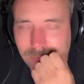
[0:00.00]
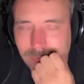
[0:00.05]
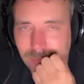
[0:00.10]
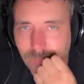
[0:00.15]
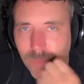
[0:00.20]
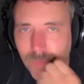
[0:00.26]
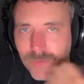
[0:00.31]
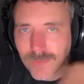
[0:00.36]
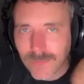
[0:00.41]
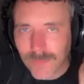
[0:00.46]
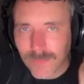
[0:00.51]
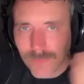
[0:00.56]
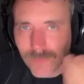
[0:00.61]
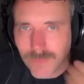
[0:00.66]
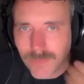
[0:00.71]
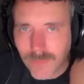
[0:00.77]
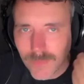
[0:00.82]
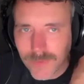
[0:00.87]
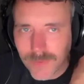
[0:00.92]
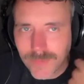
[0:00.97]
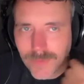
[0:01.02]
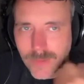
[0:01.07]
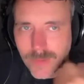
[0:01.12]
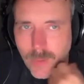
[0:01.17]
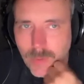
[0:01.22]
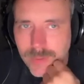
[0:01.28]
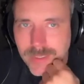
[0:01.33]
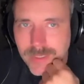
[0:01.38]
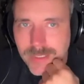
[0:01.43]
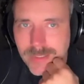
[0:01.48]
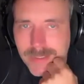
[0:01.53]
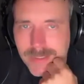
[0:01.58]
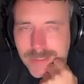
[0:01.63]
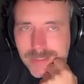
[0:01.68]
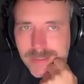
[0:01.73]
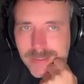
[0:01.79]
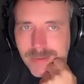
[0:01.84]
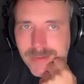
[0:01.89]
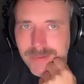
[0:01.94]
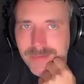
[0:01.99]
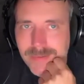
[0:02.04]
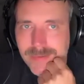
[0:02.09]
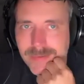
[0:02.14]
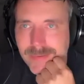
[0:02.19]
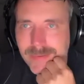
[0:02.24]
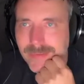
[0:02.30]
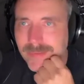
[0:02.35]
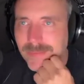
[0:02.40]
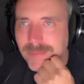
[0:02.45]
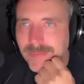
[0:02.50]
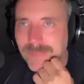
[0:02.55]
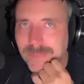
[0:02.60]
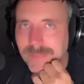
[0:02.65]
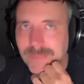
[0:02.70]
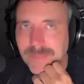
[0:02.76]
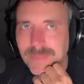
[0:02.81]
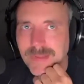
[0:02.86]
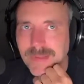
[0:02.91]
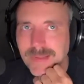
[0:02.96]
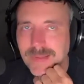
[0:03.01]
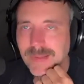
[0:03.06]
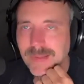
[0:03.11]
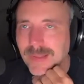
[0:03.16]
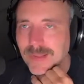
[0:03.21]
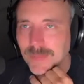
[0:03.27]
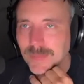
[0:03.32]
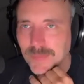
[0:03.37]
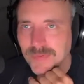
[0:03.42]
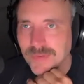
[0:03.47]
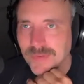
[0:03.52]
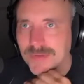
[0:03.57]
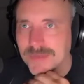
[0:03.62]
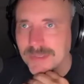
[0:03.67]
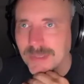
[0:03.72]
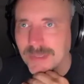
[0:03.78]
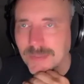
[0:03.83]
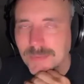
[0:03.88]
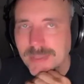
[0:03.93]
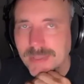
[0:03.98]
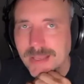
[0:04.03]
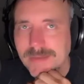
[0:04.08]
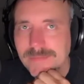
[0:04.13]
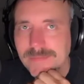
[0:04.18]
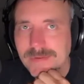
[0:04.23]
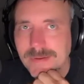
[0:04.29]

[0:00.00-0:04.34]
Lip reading: what is logged in our in the position that we have